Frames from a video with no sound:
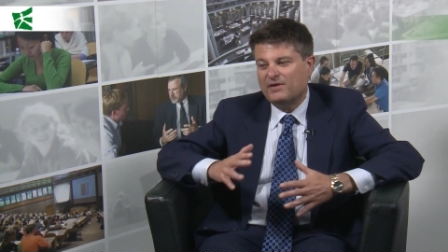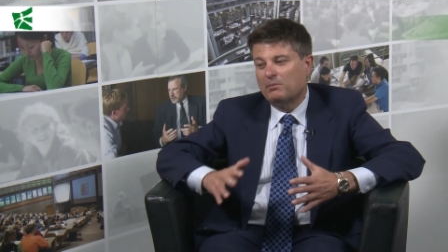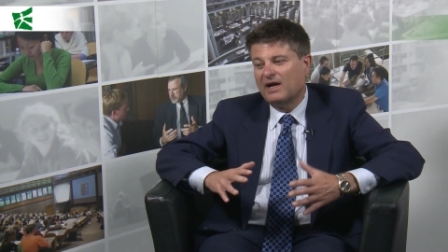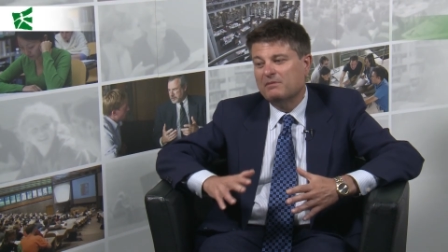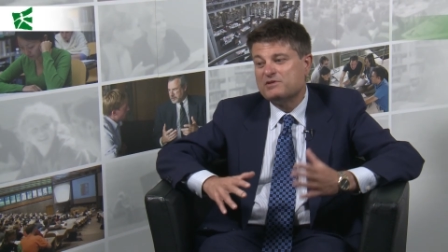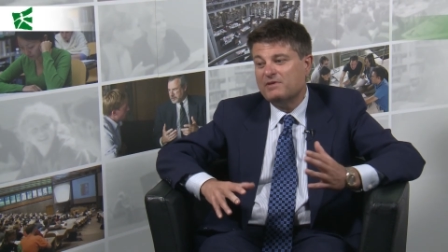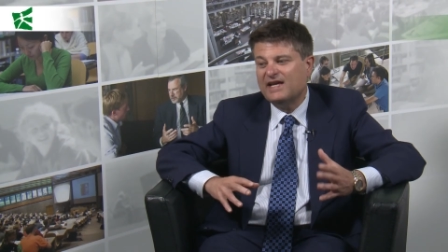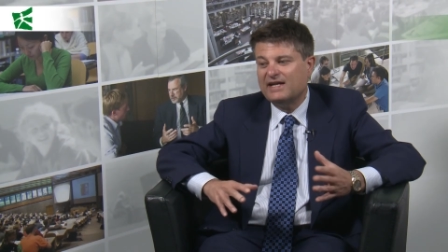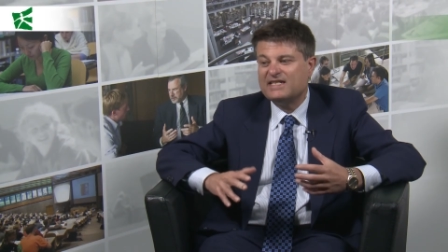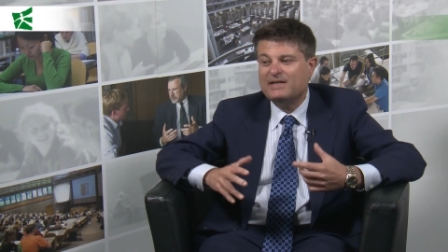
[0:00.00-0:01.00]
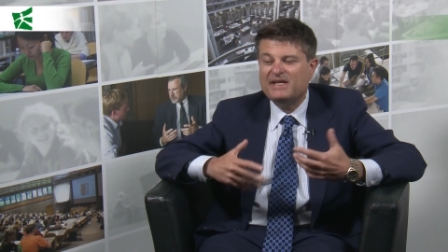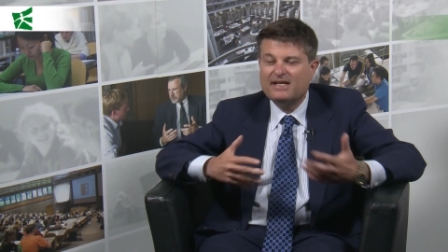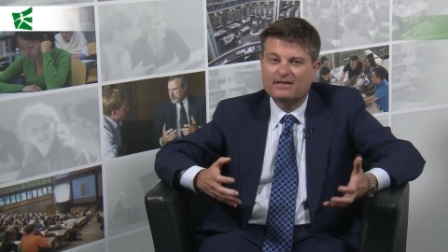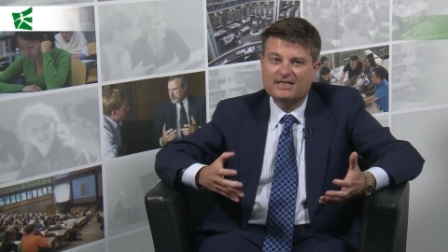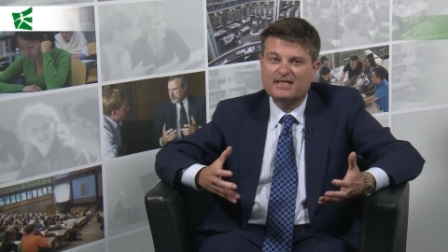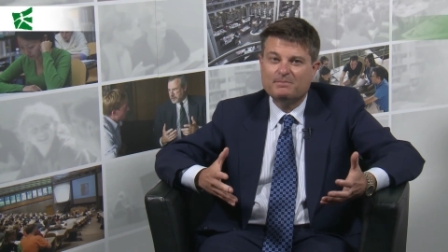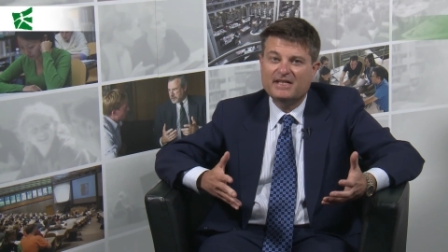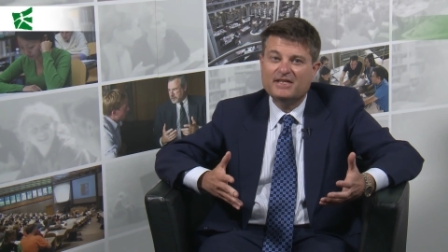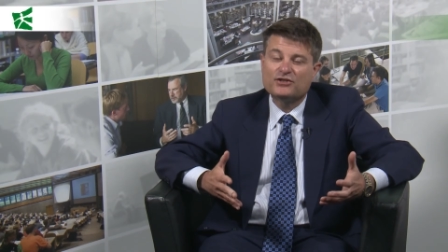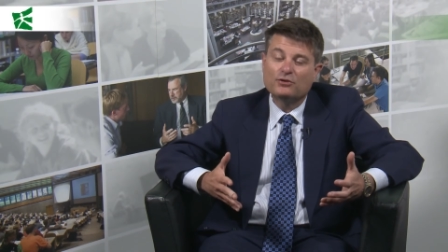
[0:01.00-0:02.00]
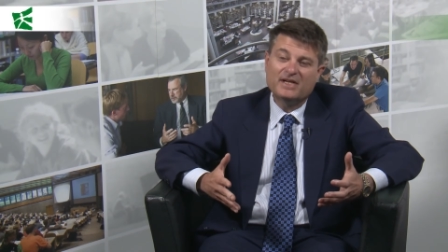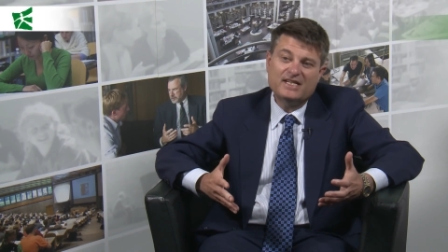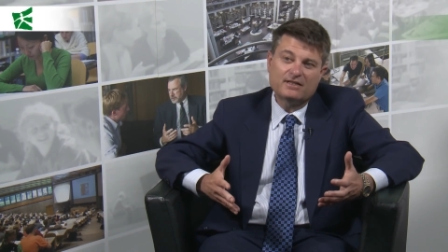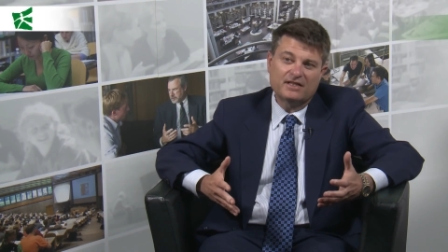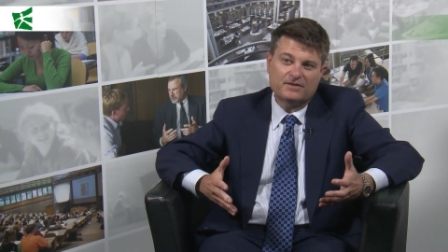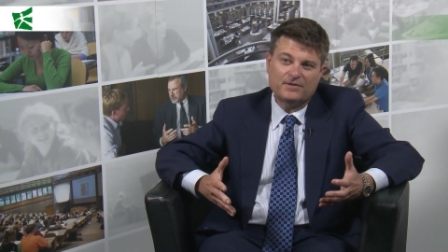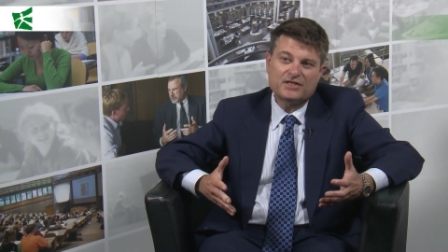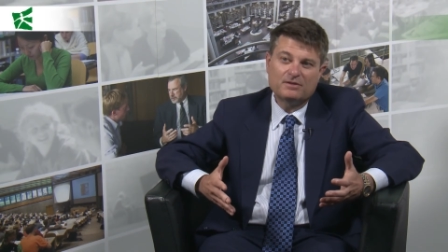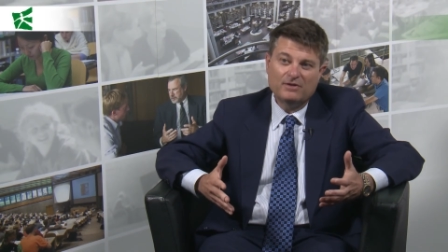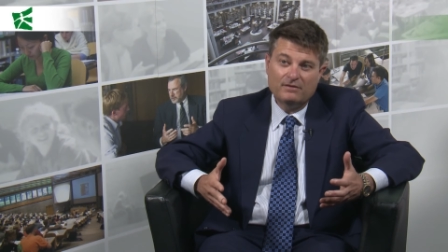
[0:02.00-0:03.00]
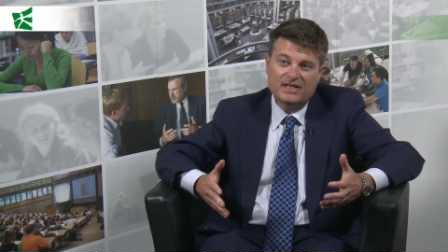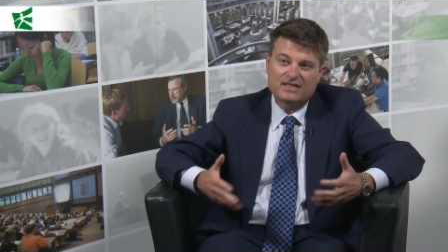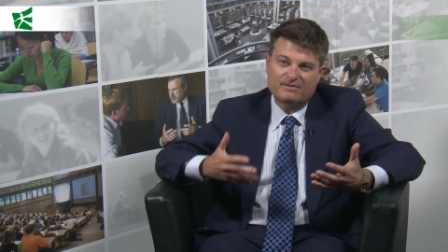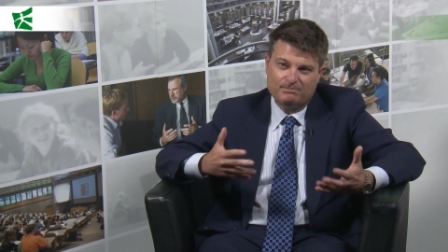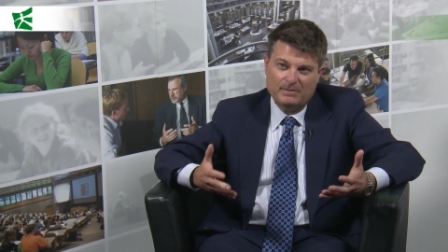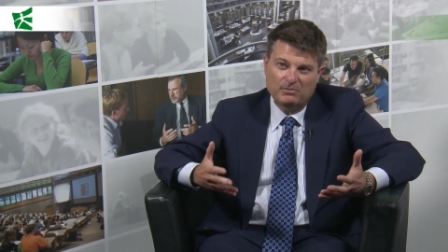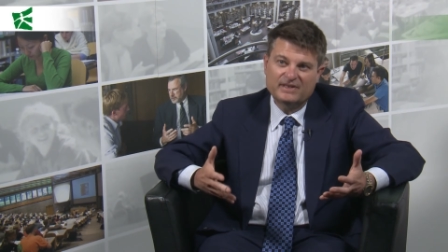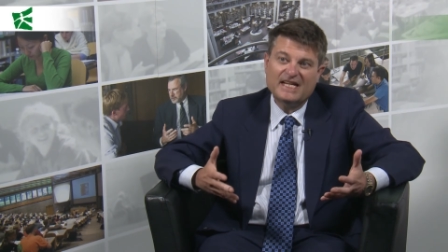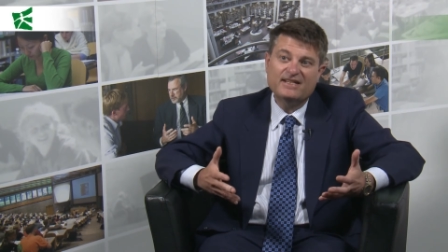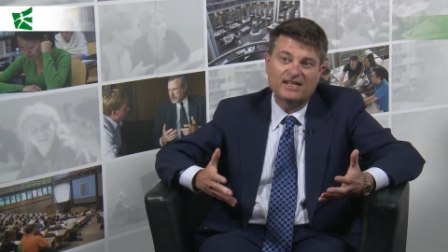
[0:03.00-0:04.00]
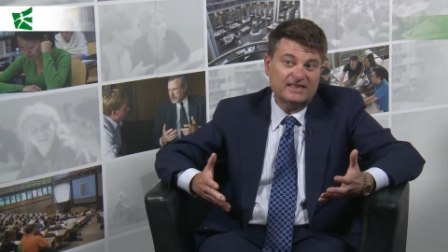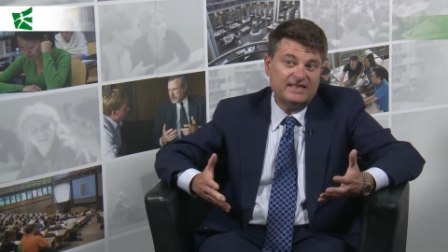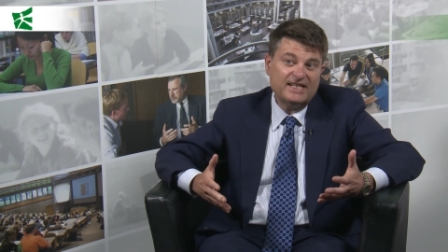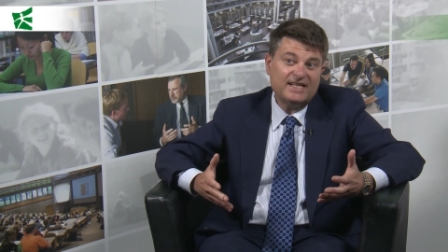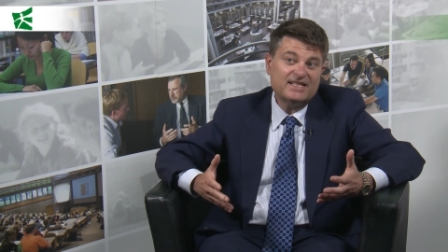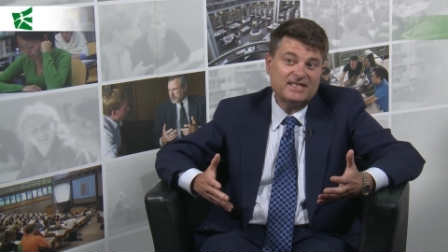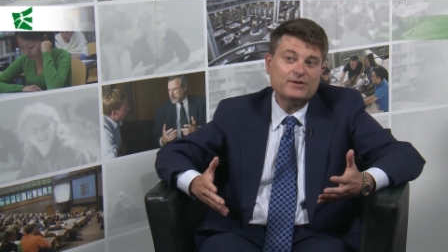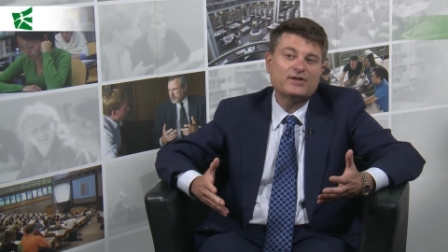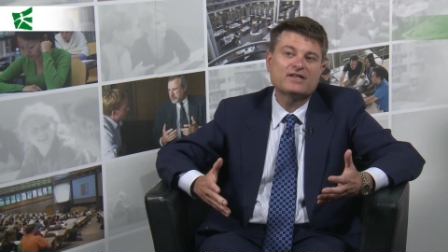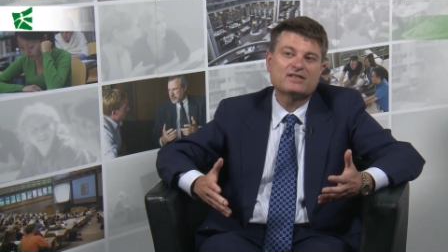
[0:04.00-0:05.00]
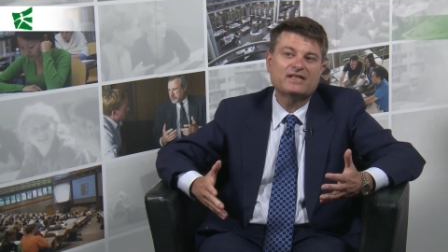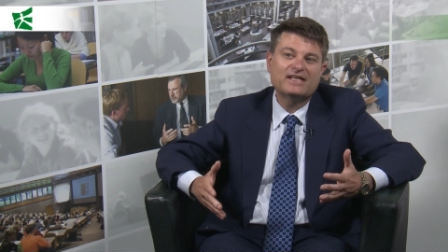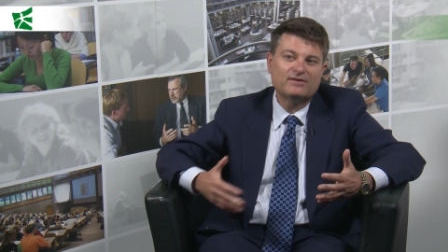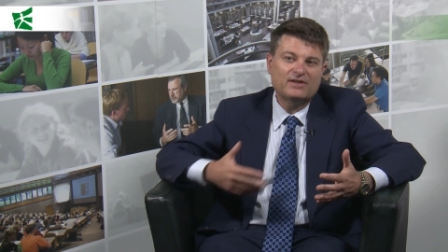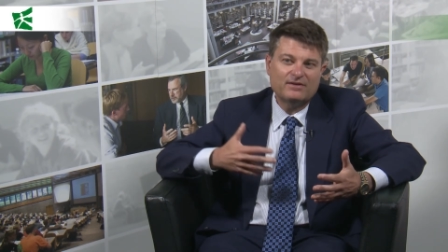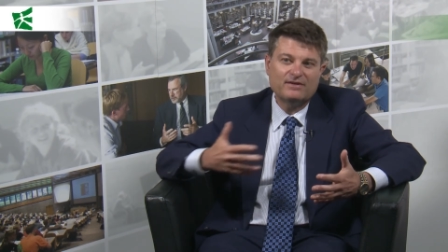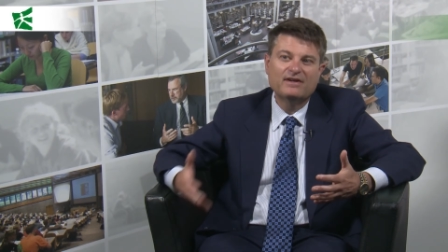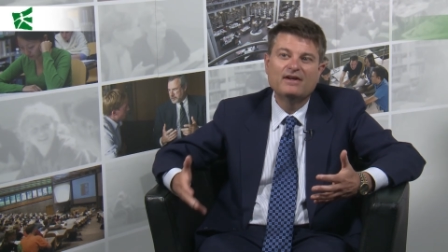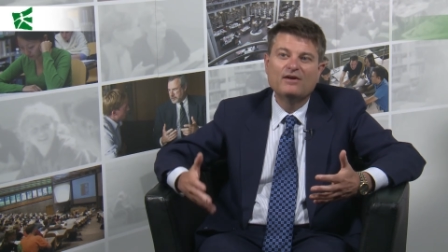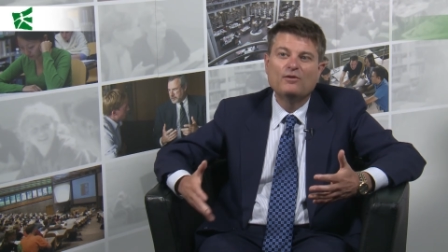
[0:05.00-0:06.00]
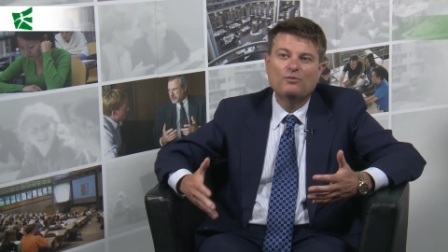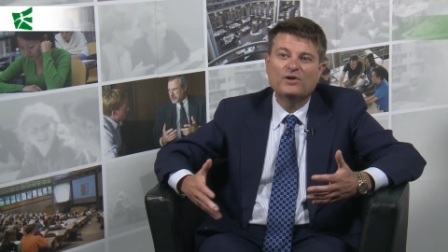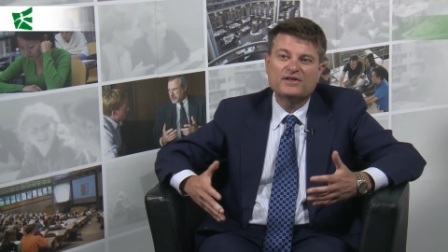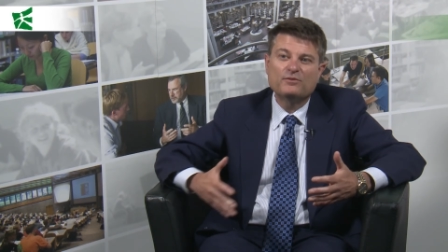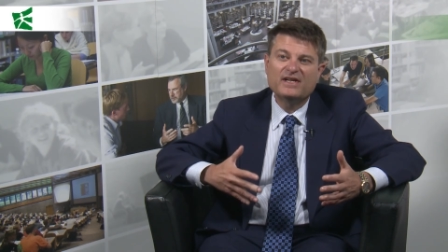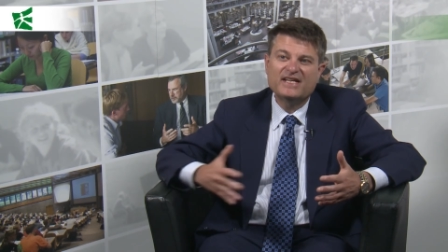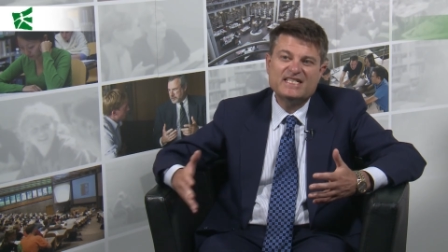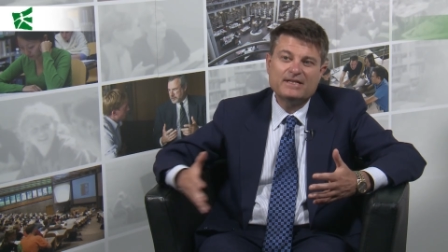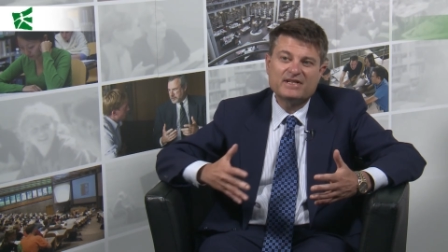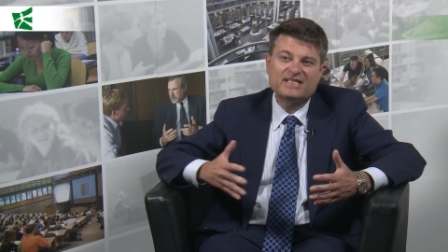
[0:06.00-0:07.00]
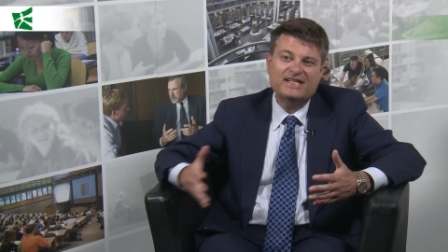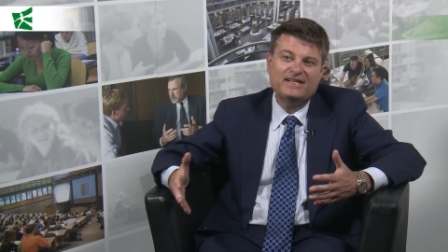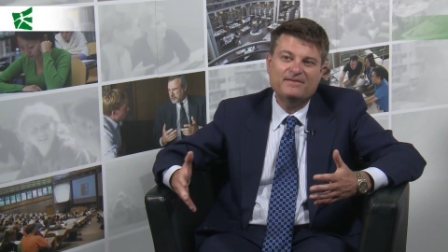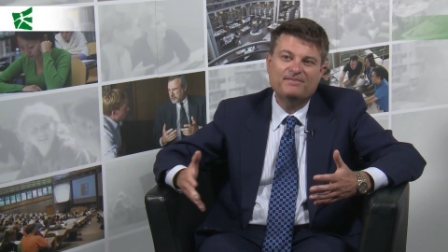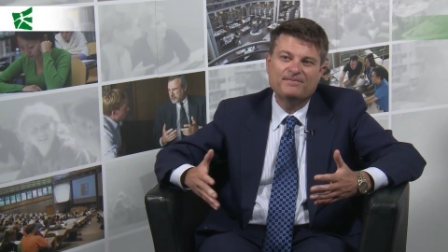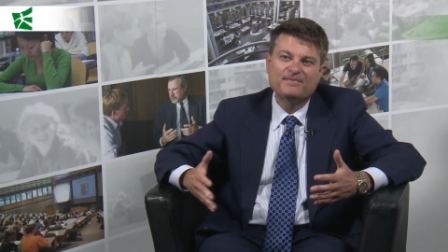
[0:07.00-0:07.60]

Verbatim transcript: of the problems with that is that because it's been in so many science fiction movies, people tend not to take it seriously and, and want to really seriously